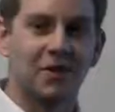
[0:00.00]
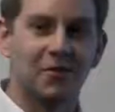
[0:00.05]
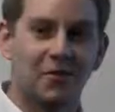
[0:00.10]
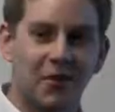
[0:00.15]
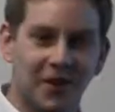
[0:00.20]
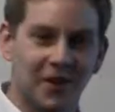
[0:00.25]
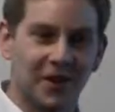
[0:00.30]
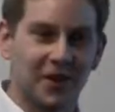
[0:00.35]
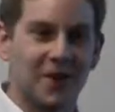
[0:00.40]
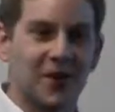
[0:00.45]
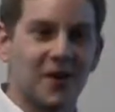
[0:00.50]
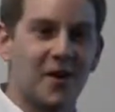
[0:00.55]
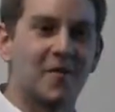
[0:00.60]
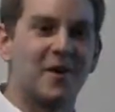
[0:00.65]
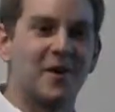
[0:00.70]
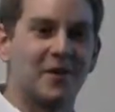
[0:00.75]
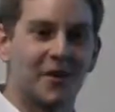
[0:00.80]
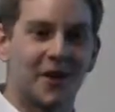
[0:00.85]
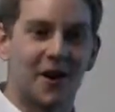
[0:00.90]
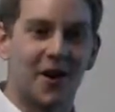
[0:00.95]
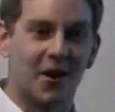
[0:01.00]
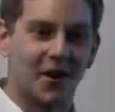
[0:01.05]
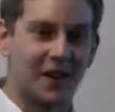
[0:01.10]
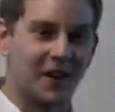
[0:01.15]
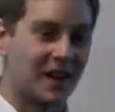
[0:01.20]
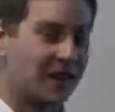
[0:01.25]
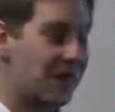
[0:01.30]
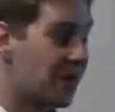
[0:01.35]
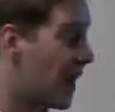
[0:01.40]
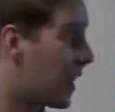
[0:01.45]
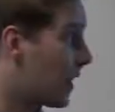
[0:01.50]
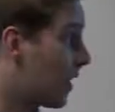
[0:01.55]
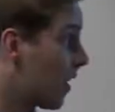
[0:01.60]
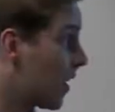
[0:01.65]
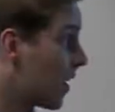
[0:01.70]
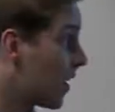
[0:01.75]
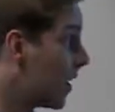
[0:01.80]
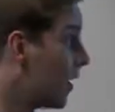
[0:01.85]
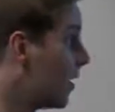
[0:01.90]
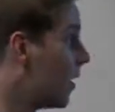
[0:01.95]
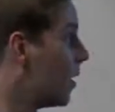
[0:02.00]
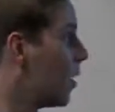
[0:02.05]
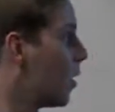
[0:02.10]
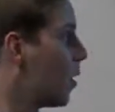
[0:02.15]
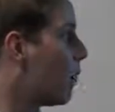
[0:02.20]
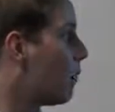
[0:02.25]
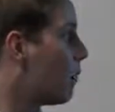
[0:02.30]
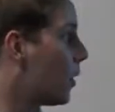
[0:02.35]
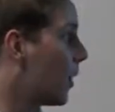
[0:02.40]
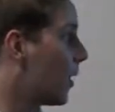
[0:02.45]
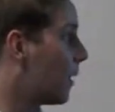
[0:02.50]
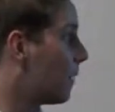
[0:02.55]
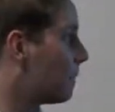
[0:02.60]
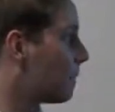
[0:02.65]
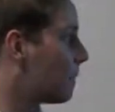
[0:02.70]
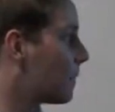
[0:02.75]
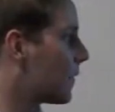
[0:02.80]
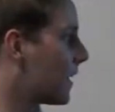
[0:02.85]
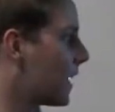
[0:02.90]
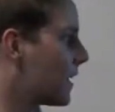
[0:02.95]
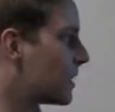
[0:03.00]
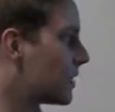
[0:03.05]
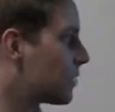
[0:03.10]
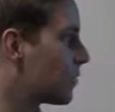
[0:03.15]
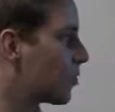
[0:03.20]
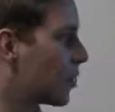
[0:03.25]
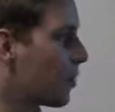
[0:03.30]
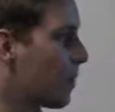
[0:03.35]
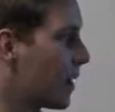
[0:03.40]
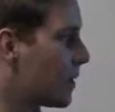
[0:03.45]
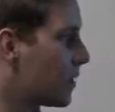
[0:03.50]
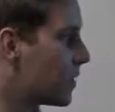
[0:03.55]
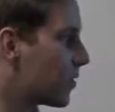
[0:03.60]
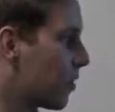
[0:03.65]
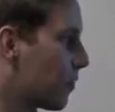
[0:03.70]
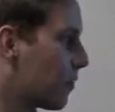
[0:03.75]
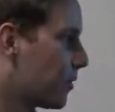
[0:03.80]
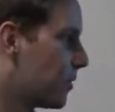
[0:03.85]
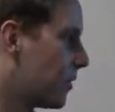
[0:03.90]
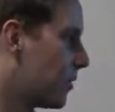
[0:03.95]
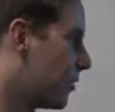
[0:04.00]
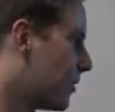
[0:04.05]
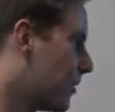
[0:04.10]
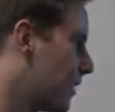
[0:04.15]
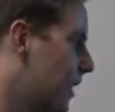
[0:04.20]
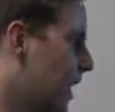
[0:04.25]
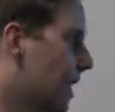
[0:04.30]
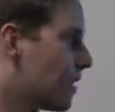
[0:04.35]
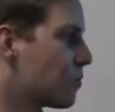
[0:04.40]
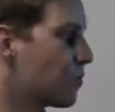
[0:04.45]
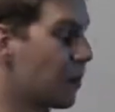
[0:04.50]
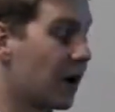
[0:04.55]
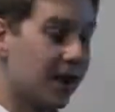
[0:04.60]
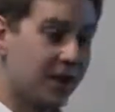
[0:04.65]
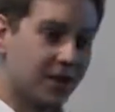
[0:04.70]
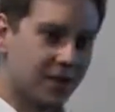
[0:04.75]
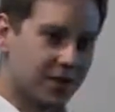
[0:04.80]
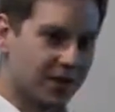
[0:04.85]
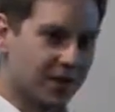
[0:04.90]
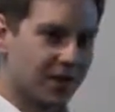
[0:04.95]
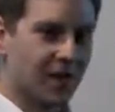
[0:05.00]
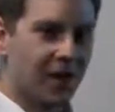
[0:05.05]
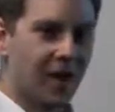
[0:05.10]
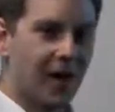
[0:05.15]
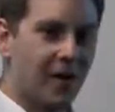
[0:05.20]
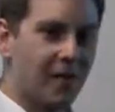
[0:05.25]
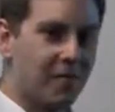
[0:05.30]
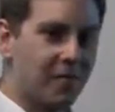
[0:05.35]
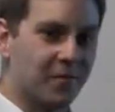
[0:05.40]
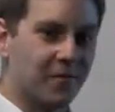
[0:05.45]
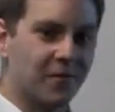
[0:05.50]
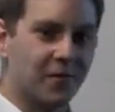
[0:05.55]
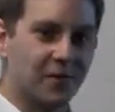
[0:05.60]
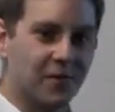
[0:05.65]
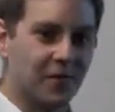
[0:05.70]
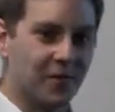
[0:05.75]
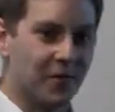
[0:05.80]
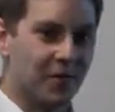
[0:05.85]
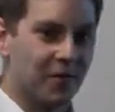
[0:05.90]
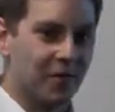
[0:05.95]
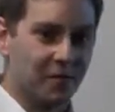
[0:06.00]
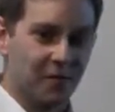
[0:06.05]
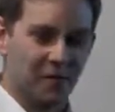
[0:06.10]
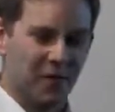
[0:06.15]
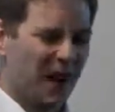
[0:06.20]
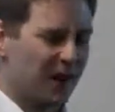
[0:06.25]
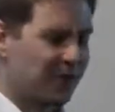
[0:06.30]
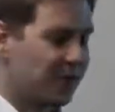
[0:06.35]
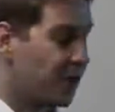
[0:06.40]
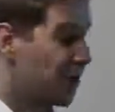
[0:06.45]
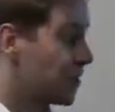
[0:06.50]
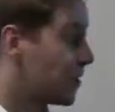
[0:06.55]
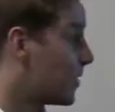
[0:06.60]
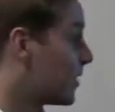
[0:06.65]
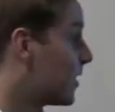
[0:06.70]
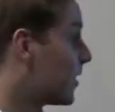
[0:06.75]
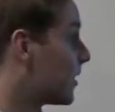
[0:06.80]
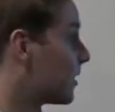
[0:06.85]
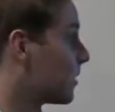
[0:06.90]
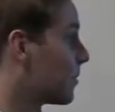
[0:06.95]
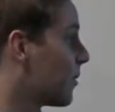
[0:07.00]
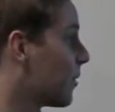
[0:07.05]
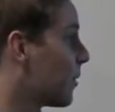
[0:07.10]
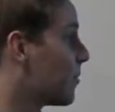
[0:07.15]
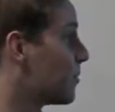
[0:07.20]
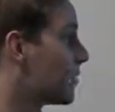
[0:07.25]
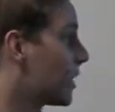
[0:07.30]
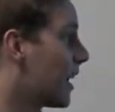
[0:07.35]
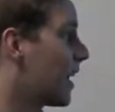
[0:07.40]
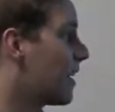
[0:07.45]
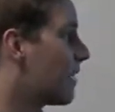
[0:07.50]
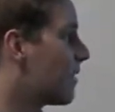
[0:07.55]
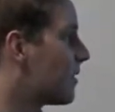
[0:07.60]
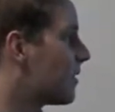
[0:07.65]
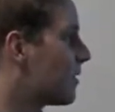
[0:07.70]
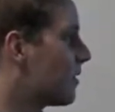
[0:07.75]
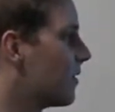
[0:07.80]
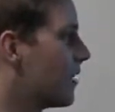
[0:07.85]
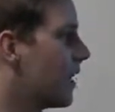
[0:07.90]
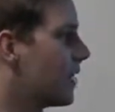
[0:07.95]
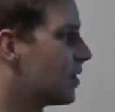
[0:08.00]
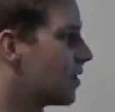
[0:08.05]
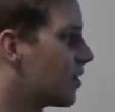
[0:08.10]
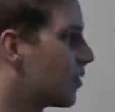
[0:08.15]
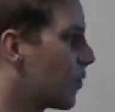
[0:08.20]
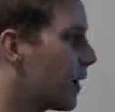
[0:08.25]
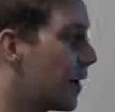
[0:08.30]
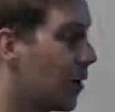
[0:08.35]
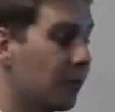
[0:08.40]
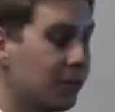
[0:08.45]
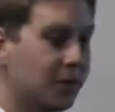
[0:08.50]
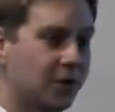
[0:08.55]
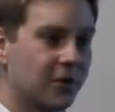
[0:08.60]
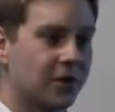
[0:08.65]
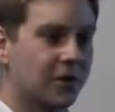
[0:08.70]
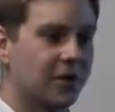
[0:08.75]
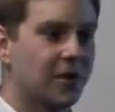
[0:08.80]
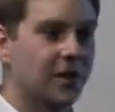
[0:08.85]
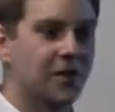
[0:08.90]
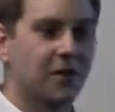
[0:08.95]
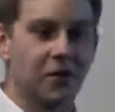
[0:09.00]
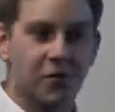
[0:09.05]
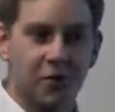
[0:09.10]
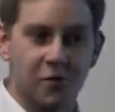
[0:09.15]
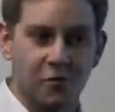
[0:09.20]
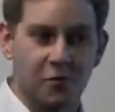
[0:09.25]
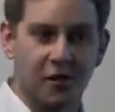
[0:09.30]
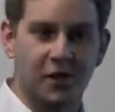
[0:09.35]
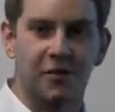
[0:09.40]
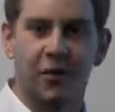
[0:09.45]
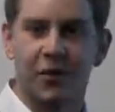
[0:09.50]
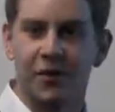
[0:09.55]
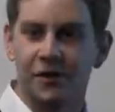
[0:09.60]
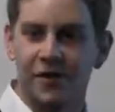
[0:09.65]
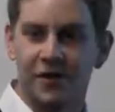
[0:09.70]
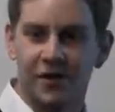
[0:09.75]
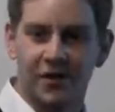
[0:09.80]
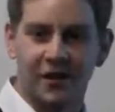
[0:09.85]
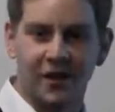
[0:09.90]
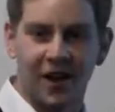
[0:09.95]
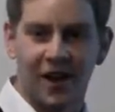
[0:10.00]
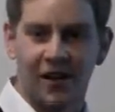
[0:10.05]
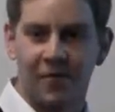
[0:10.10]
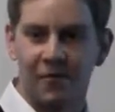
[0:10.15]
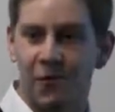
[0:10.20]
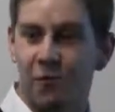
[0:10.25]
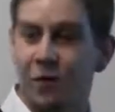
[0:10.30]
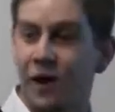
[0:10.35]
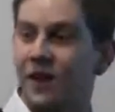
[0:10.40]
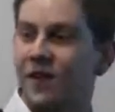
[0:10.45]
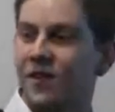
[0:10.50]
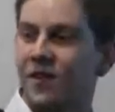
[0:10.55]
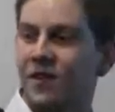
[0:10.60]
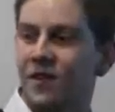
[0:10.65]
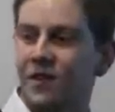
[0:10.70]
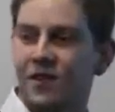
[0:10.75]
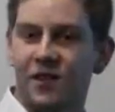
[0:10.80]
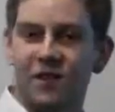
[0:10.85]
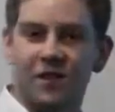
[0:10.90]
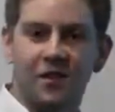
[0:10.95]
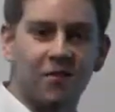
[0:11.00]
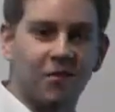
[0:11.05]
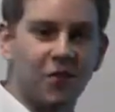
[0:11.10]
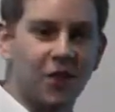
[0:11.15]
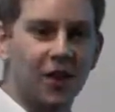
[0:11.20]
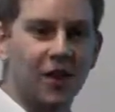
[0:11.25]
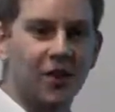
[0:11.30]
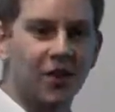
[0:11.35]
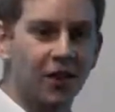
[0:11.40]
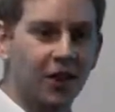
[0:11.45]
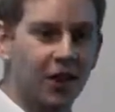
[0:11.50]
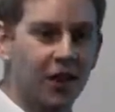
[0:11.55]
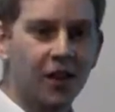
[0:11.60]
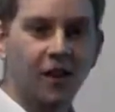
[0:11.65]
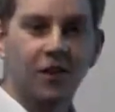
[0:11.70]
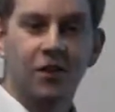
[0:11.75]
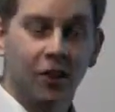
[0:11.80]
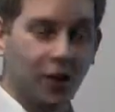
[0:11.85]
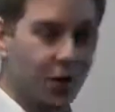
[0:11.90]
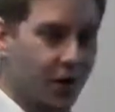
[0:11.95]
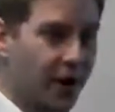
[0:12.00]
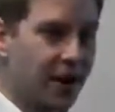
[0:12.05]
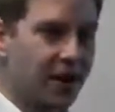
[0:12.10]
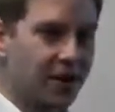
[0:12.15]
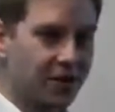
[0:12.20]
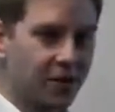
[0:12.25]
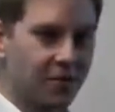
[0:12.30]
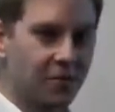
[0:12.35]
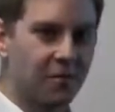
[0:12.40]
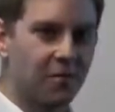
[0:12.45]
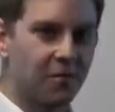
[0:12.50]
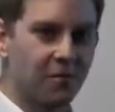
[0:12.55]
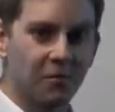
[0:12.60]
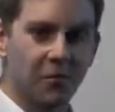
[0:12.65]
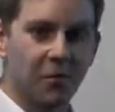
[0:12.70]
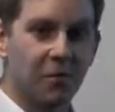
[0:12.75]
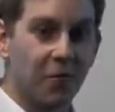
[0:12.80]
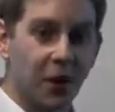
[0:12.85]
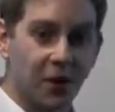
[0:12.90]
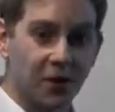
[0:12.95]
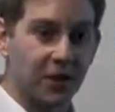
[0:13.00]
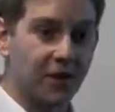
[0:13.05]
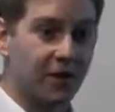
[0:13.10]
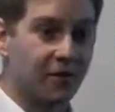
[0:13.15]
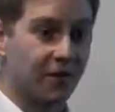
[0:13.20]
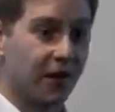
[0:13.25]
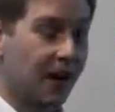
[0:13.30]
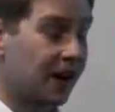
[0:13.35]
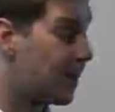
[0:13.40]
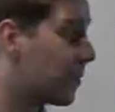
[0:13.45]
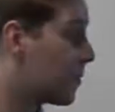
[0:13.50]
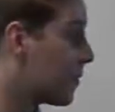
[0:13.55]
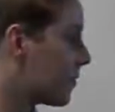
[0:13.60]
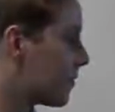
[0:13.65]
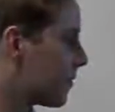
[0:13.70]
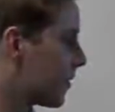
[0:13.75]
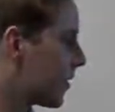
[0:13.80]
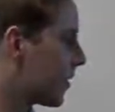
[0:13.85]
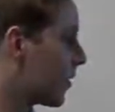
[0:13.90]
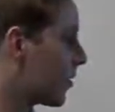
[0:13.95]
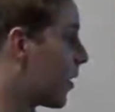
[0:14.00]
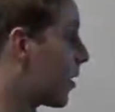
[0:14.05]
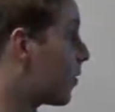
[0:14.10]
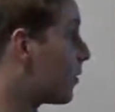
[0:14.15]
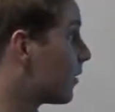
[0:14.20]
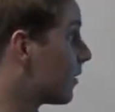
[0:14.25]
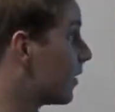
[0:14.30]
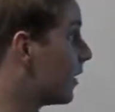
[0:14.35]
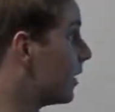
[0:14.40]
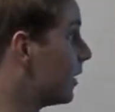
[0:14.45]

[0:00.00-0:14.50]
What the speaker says: is one that's very much regarded in that light. But there's tremendous opportunity as well as sort of adversity, I suppose, and it's a great opportunity to respond to the way that the system's changing to create some positive value and growth.